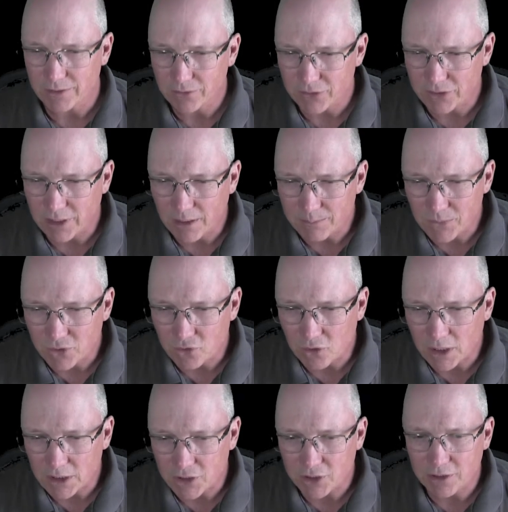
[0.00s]
There's some
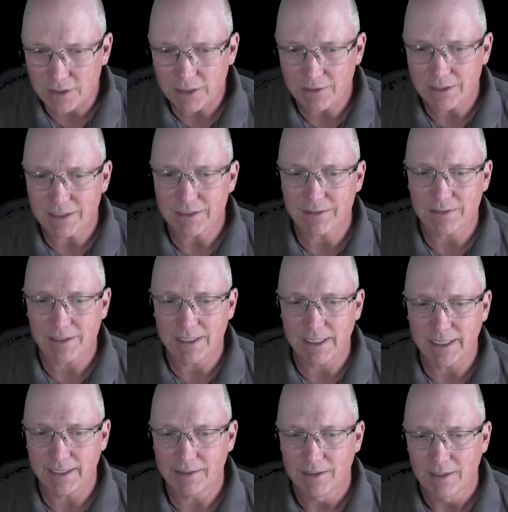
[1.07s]
structure you can
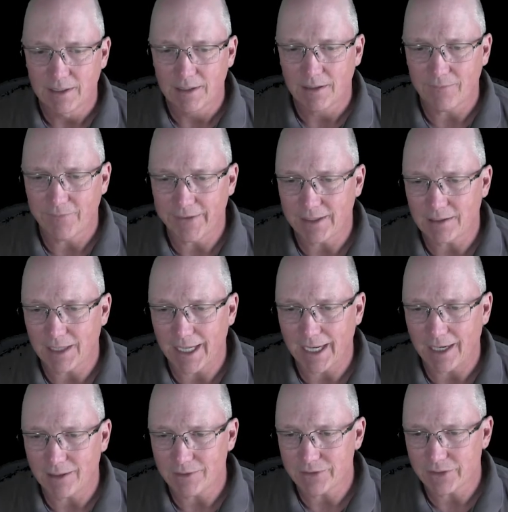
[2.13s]
see of the
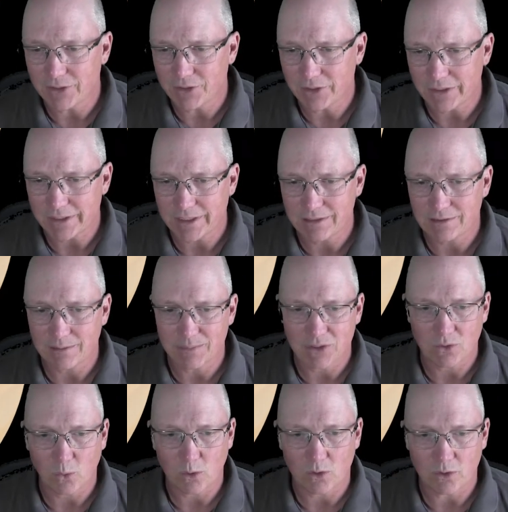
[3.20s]
clouds, and you can see some
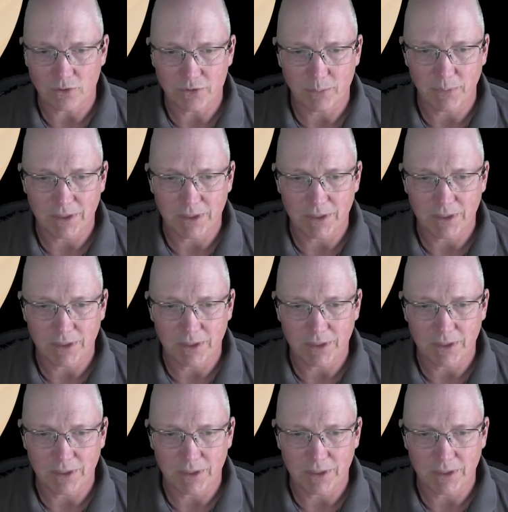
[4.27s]
swirls,